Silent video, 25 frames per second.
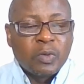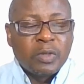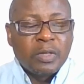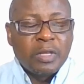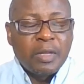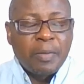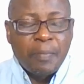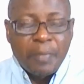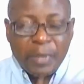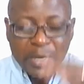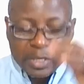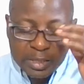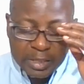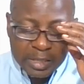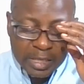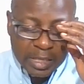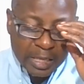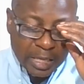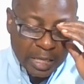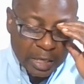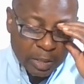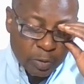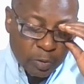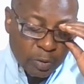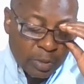the best
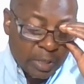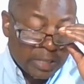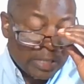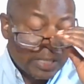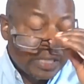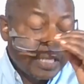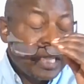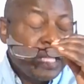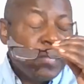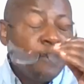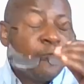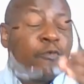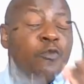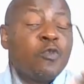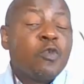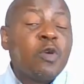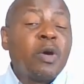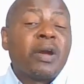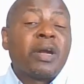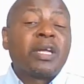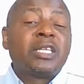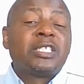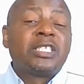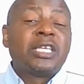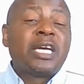thing that you can say, if you
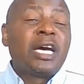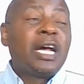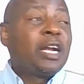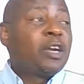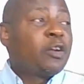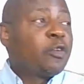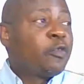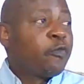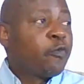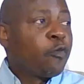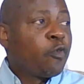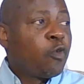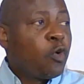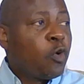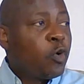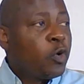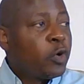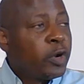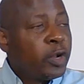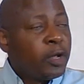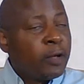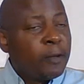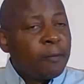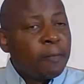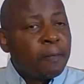are a child of
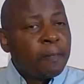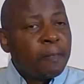God,